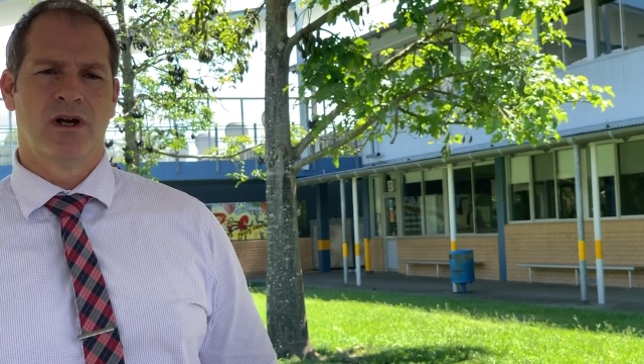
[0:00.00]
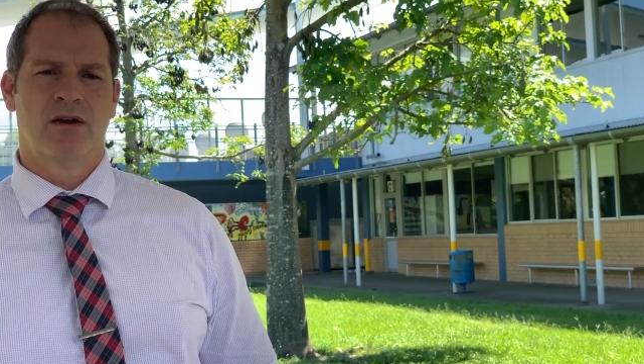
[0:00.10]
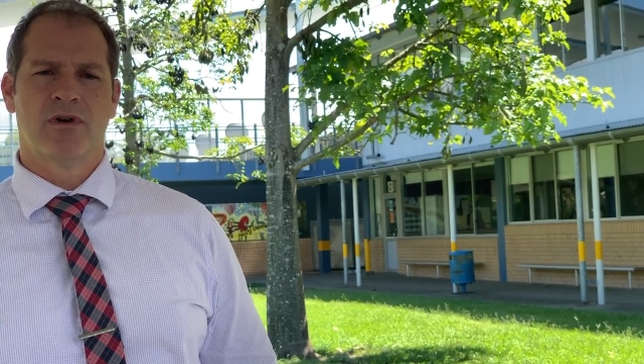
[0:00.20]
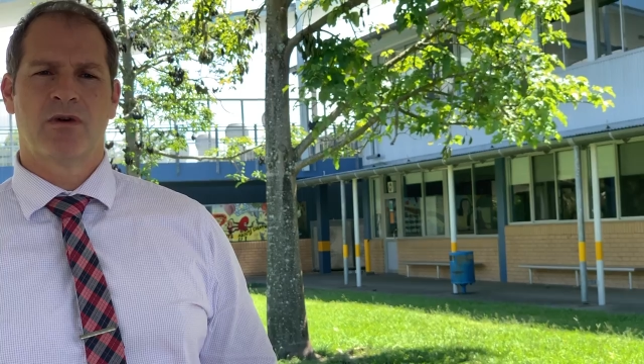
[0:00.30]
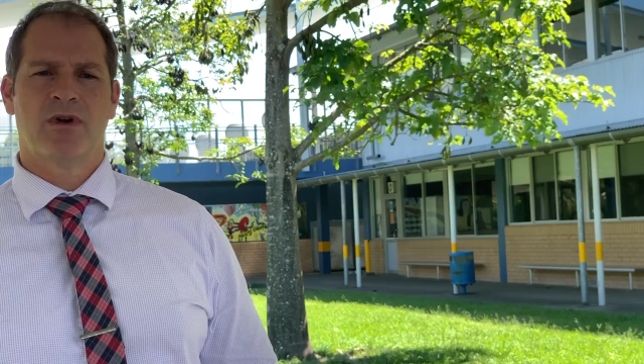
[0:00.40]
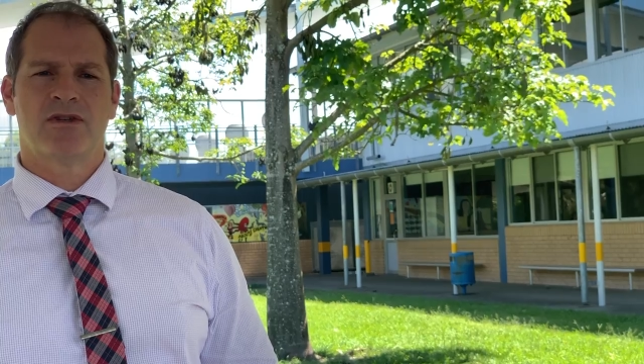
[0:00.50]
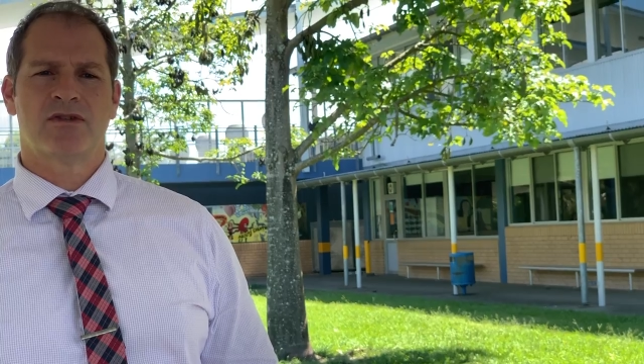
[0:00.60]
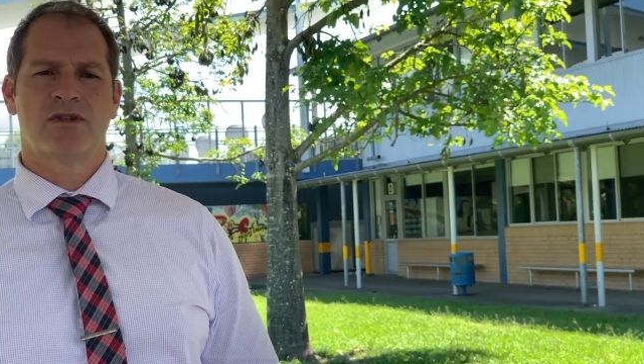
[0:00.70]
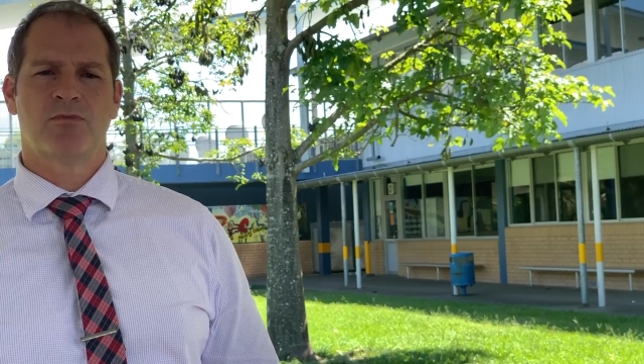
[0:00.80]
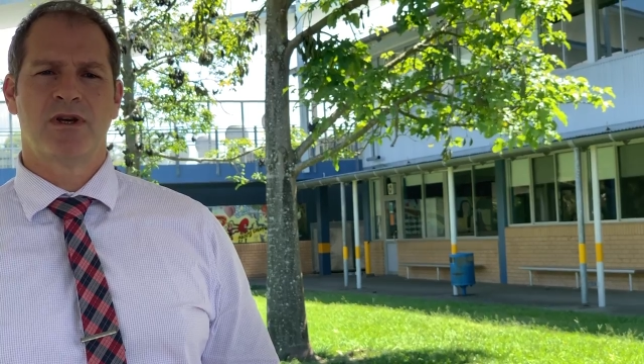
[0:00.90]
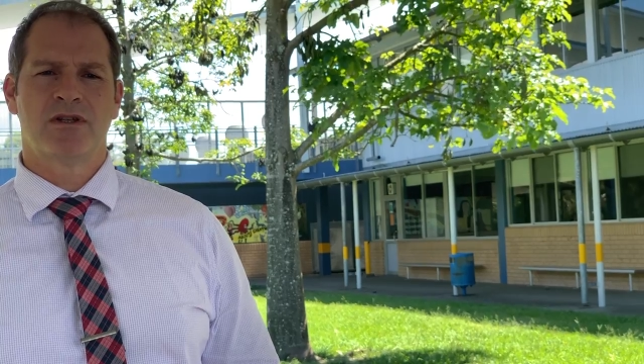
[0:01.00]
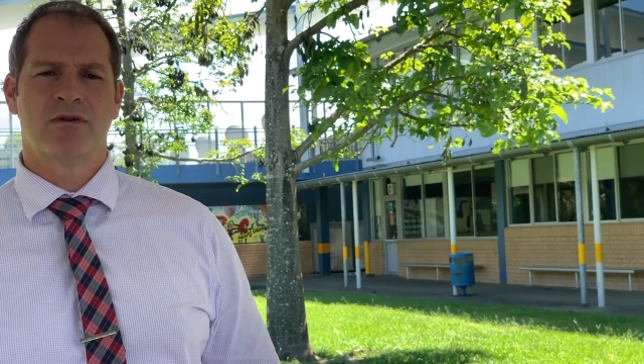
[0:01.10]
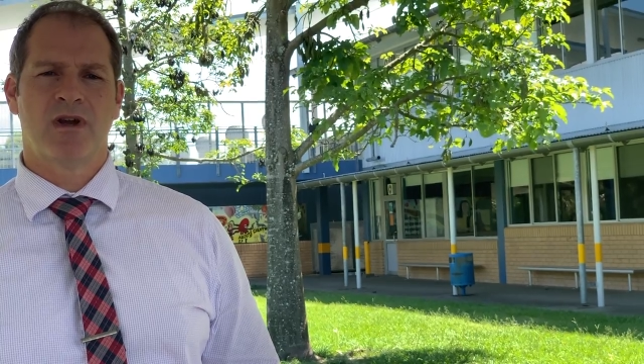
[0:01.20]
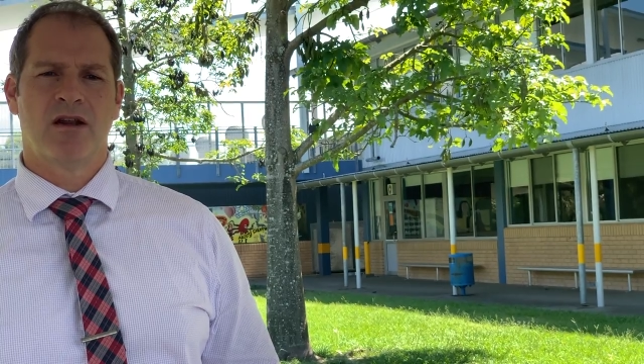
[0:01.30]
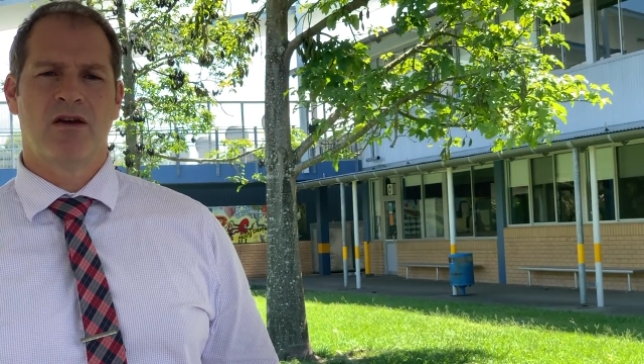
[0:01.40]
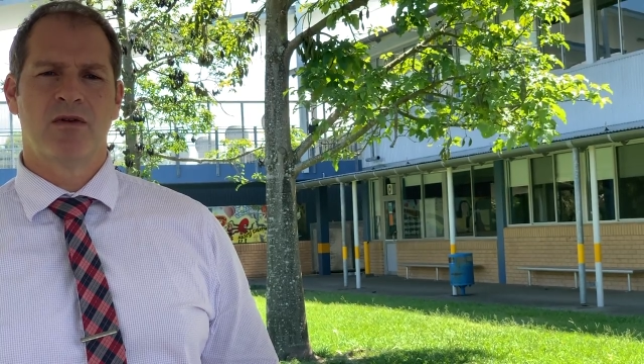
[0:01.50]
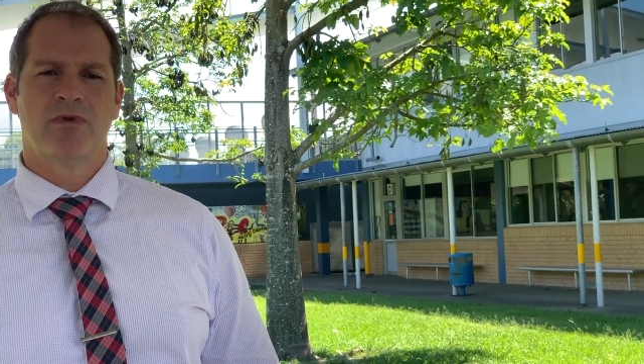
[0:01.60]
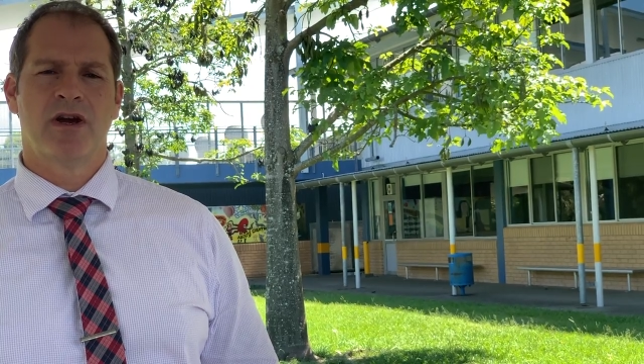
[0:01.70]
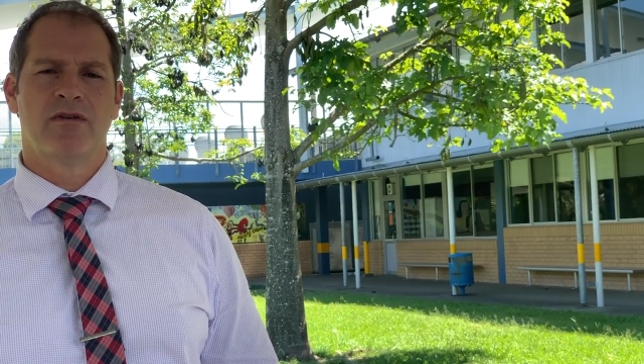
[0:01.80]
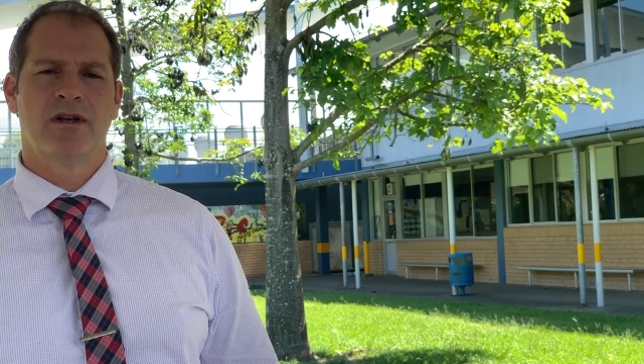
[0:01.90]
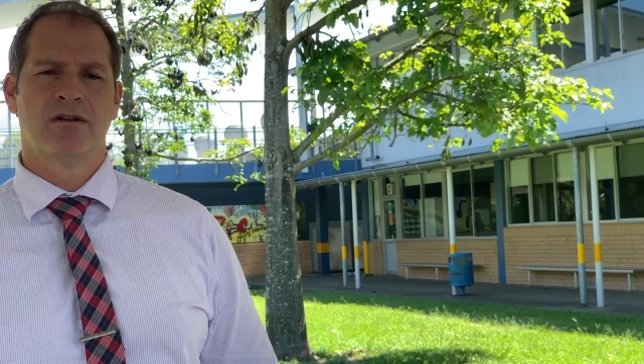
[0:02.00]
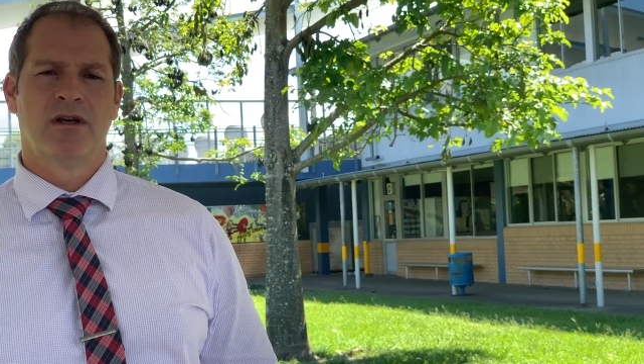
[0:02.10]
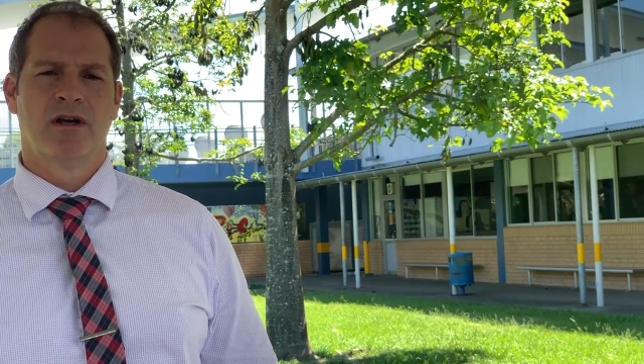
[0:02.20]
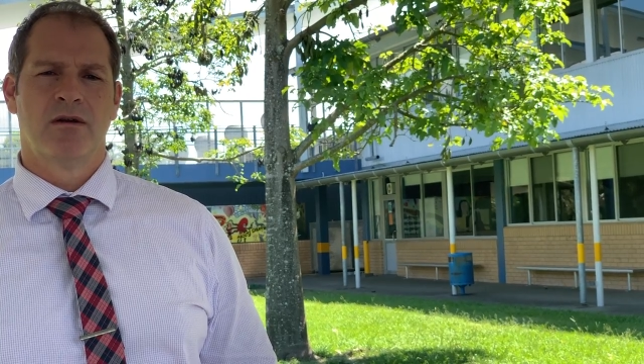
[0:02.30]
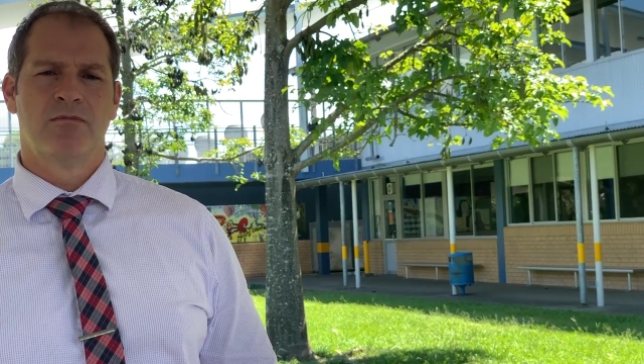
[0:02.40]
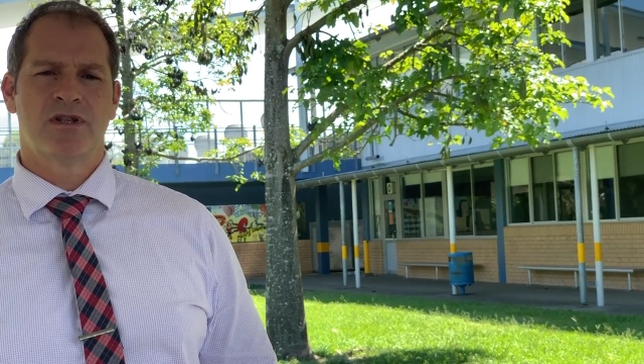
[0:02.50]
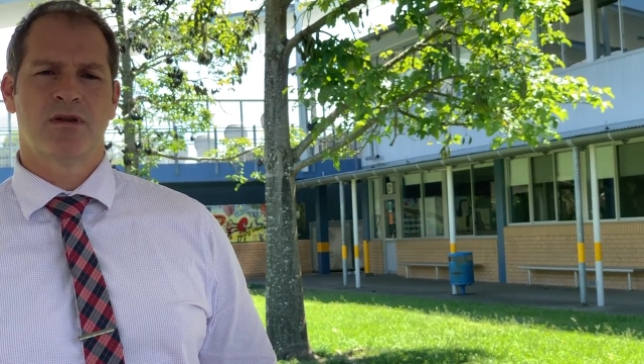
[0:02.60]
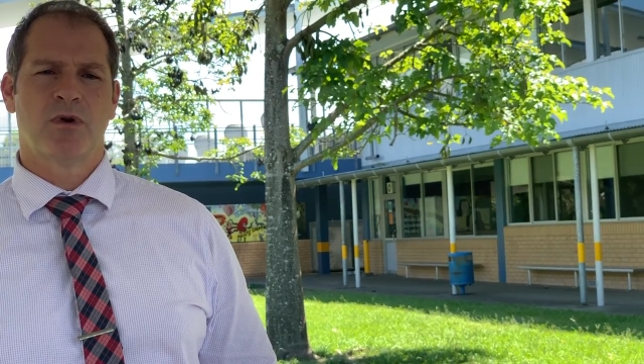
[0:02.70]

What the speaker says: and request to speak to our librarian, Mr.